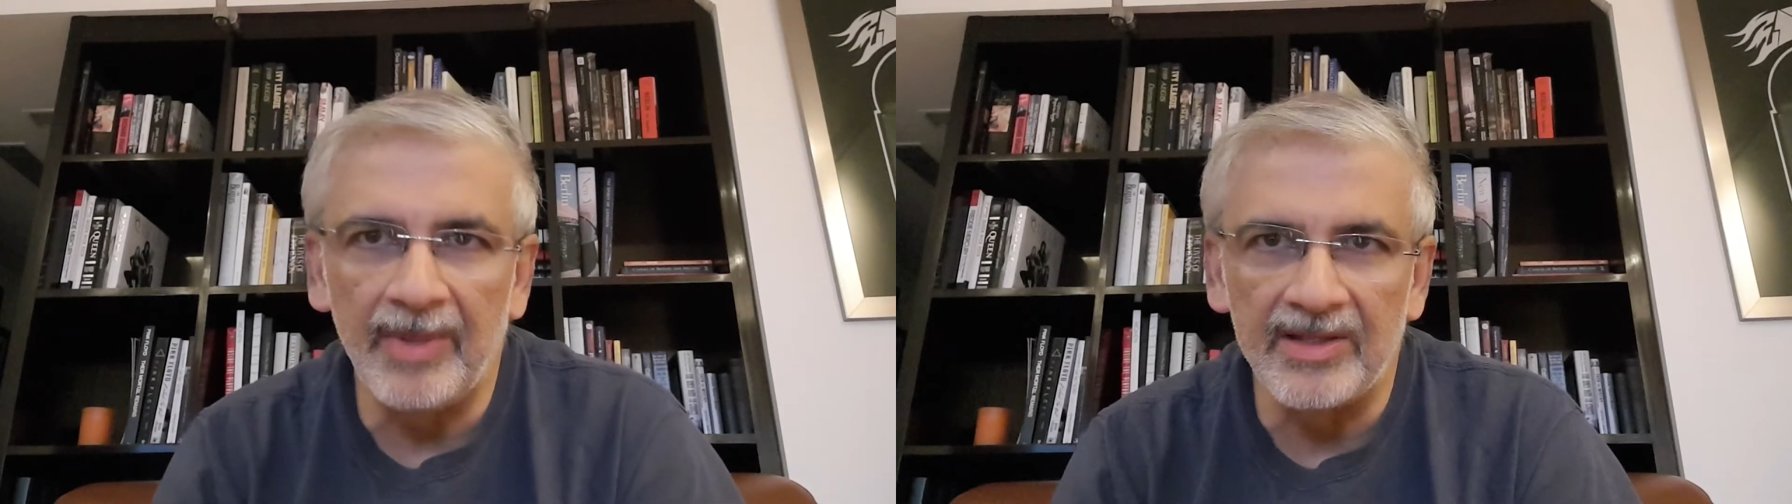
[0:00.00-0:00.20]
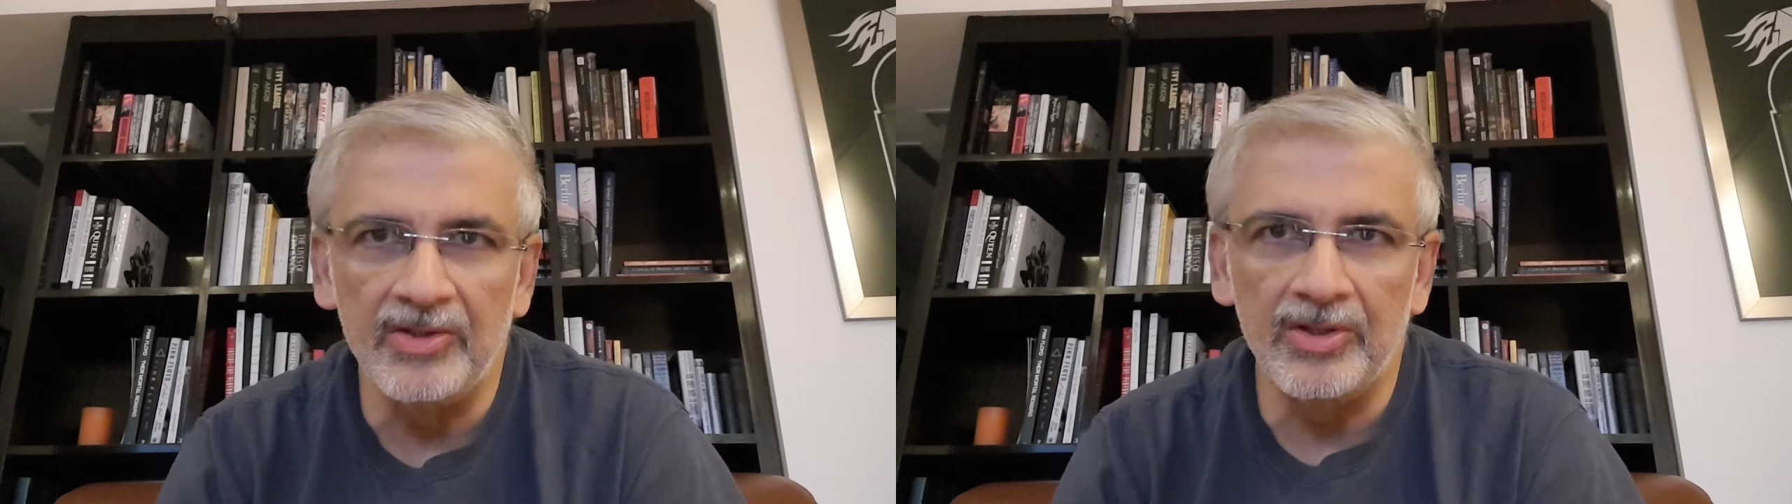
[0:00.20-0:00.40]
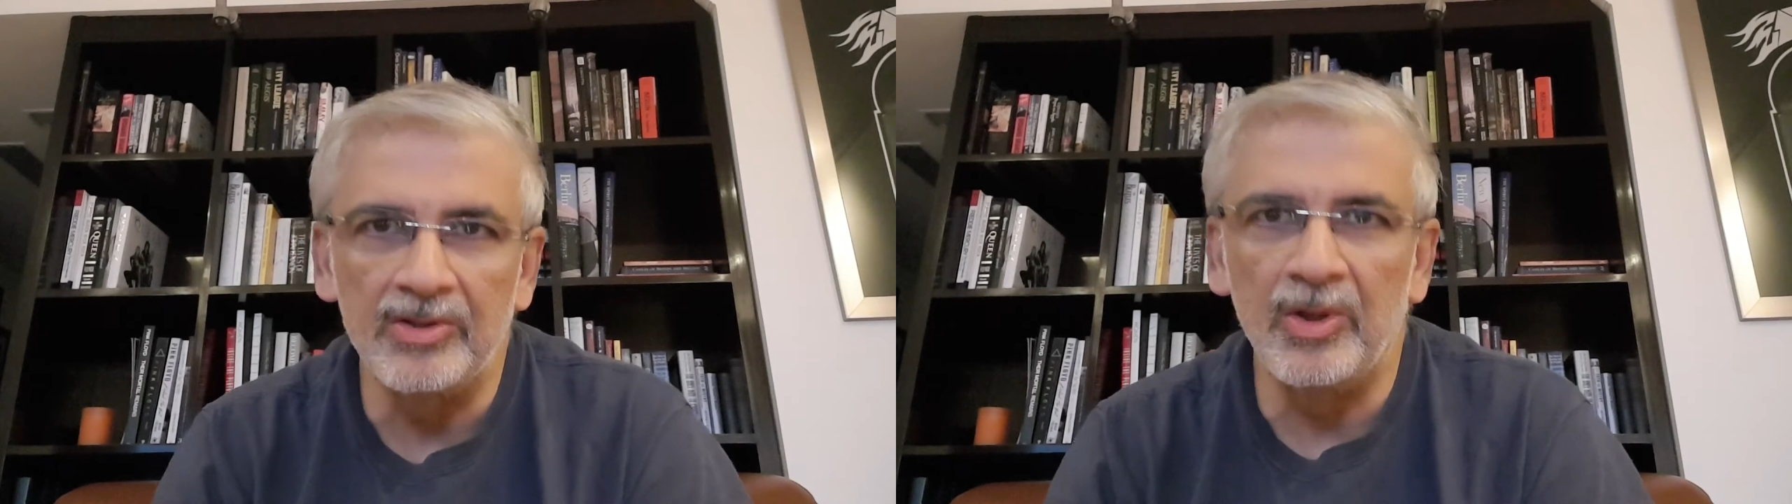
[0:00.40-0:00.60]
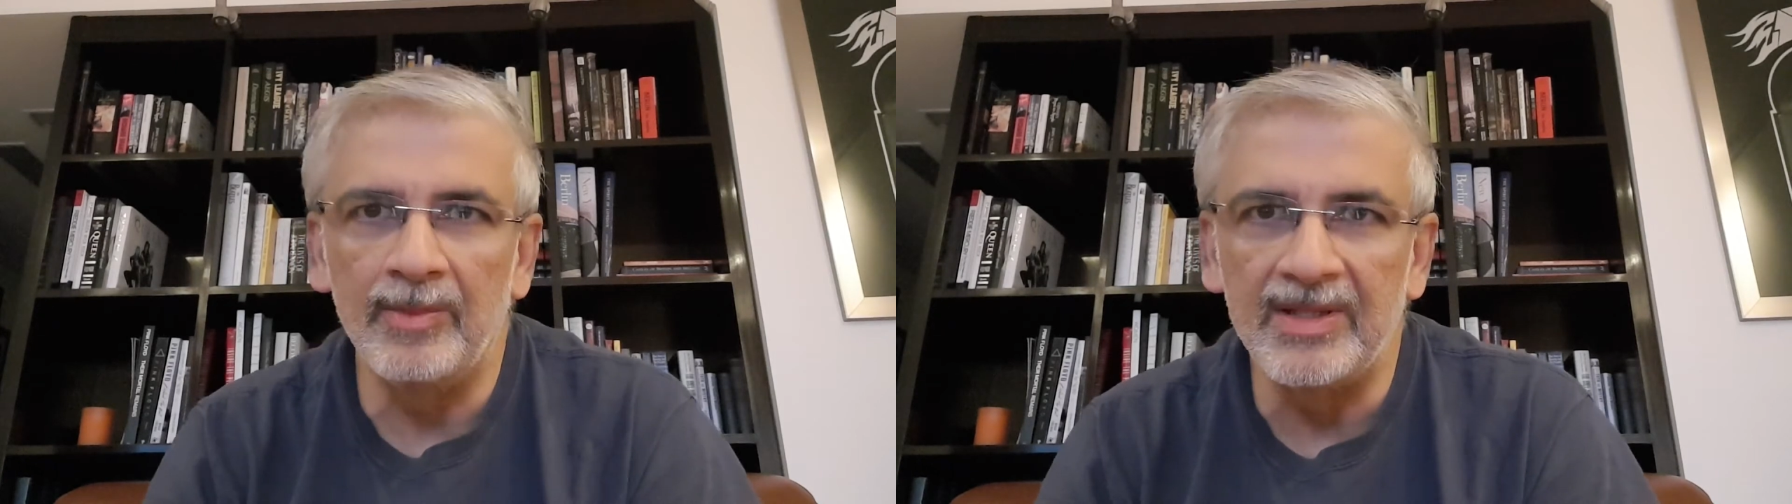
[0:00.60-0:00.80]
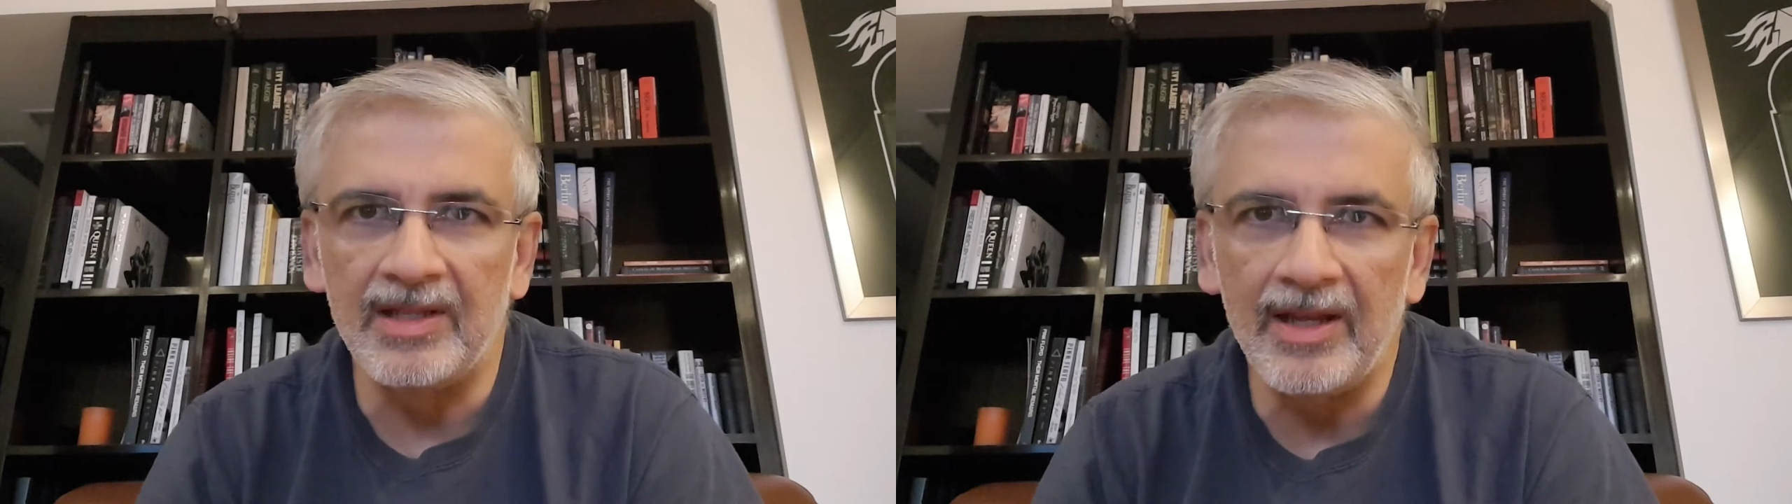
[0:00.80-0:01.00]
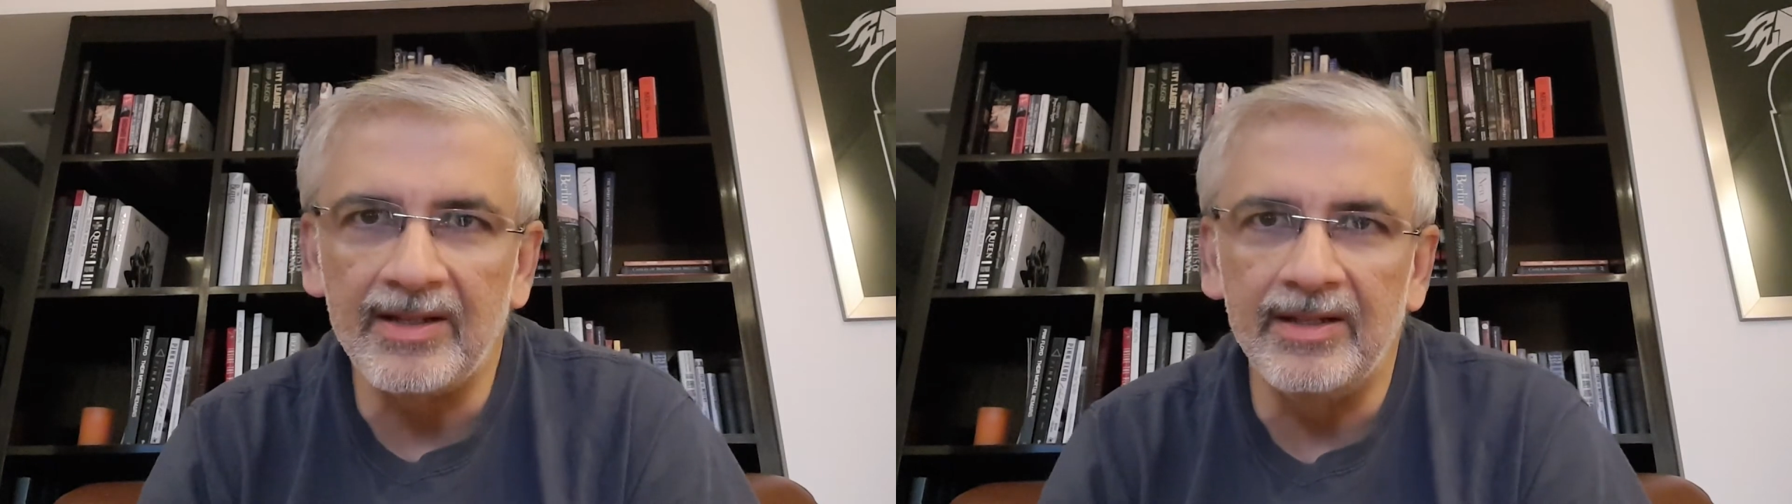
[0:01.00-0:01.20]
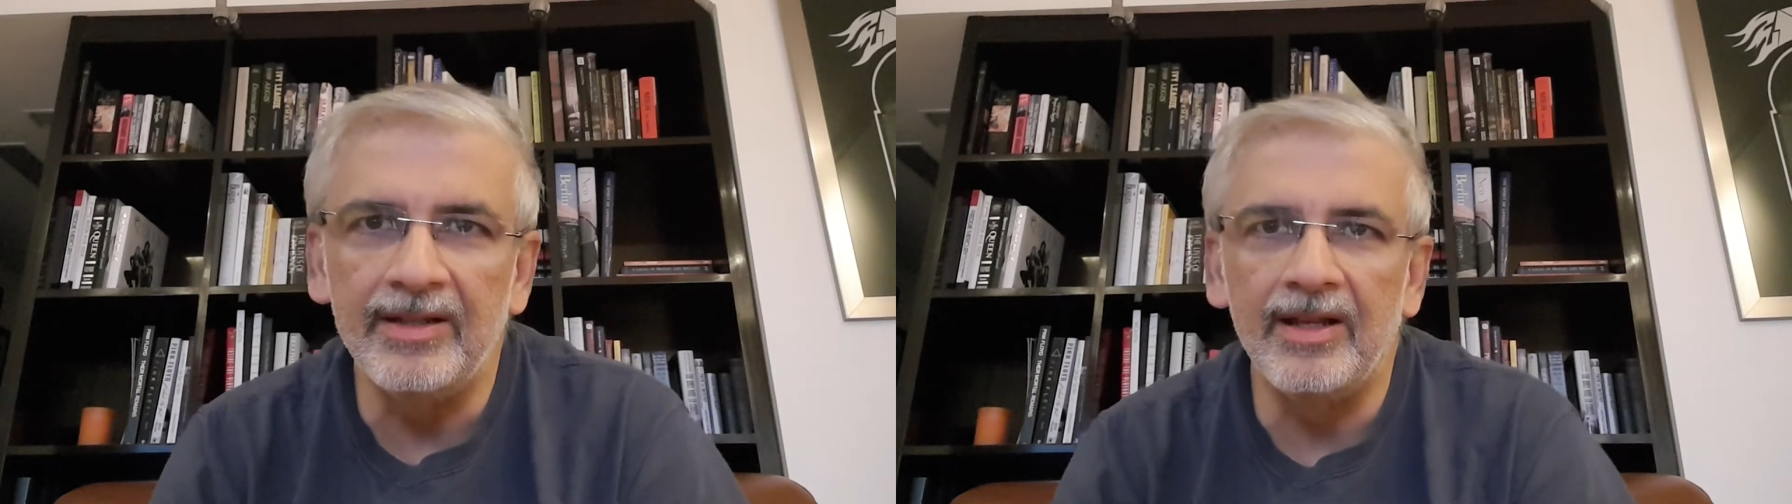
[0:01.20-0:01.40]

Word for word: passengers who had been selected.